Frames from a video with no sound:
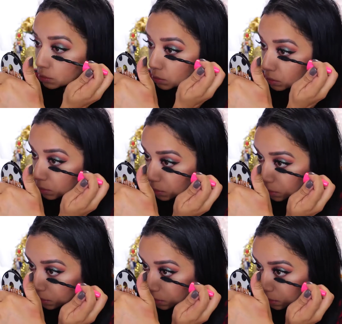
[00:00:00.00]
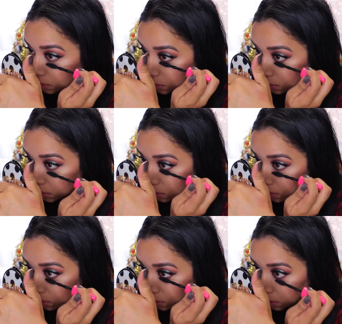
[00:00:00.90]

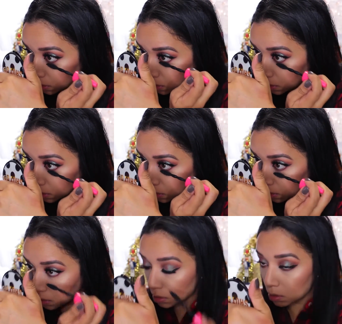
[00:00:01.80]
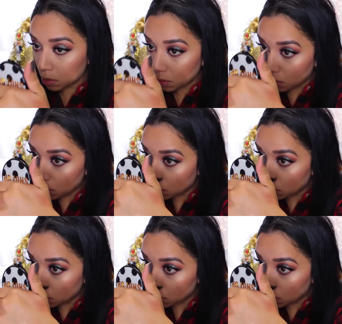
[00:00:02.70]
Nothing is said.